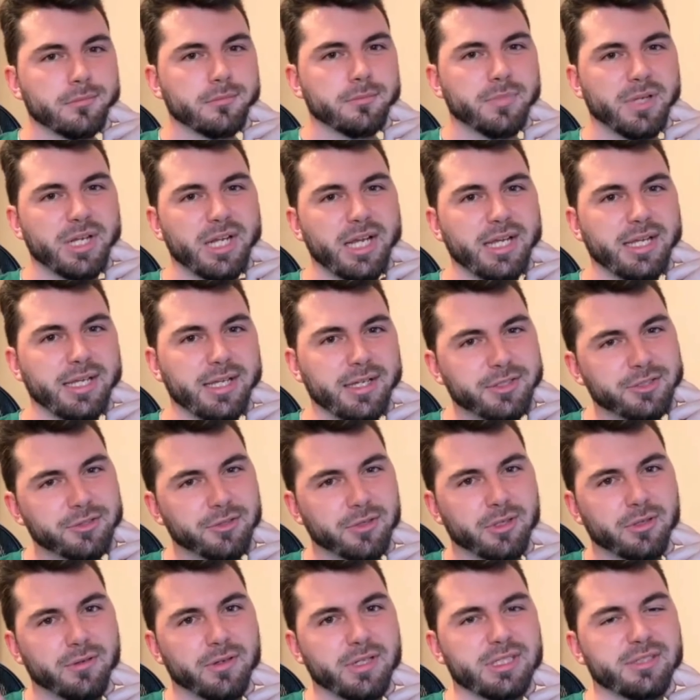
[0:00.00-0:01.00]
But hey, enjoy
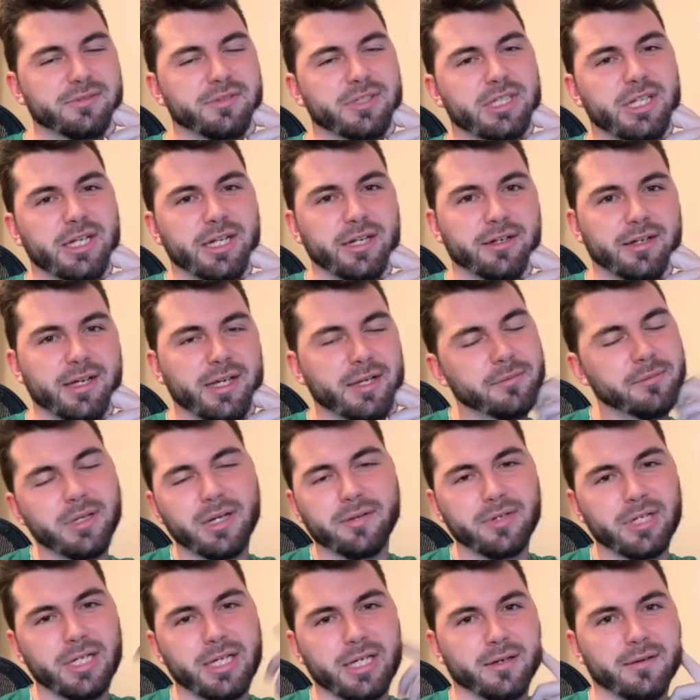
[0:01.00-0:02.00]
the rest of your day or night whenever
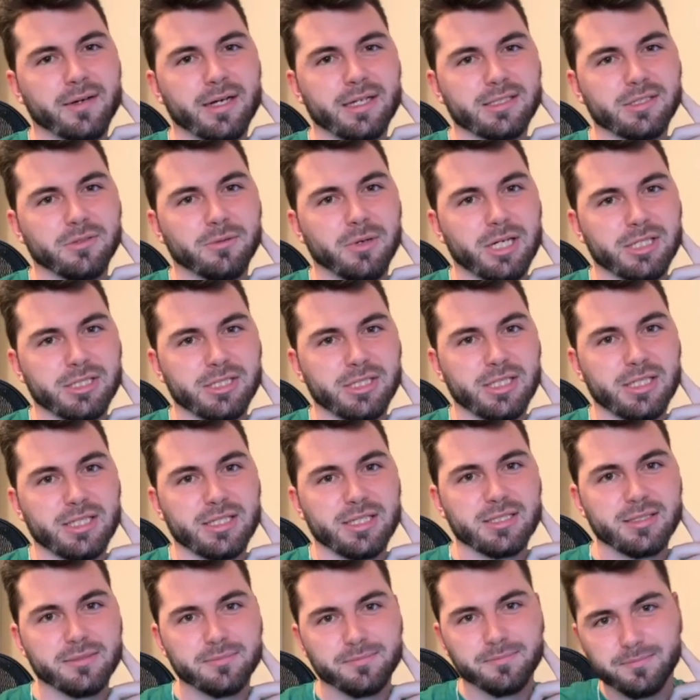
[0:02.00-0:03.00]
you get around to watching this.